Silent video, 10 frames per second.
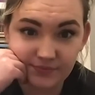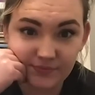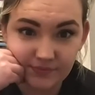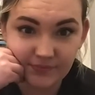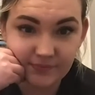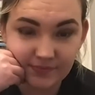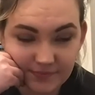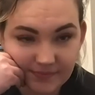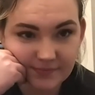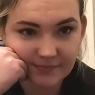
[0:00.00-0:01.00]

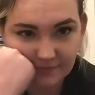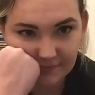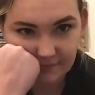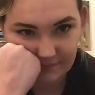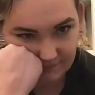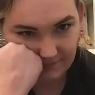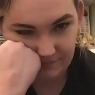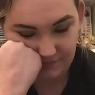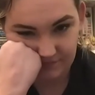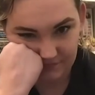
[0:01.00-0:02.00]

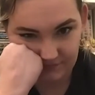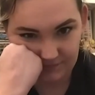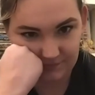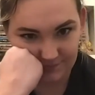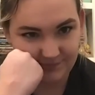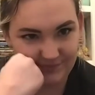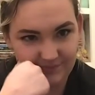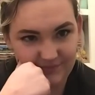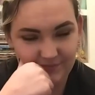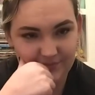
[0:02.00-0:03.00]

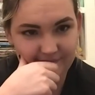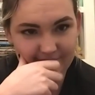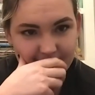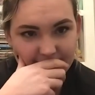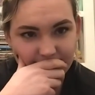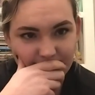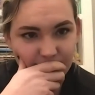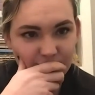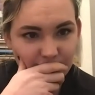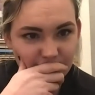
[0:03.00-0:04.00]

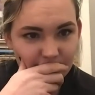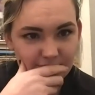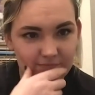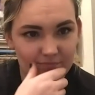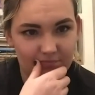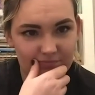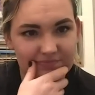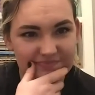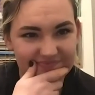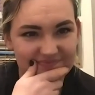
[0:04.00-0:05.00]

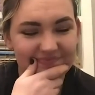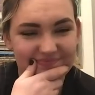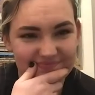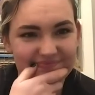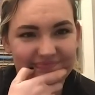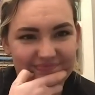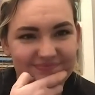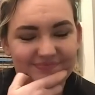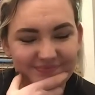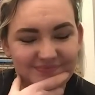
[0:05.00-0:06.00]

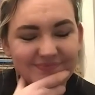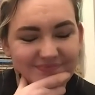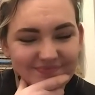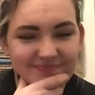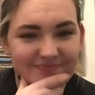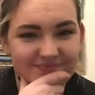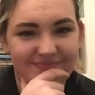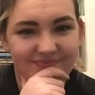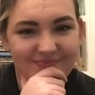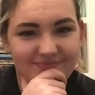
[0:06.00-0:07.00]

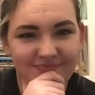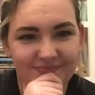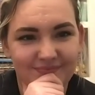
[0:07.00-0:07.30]
(silent)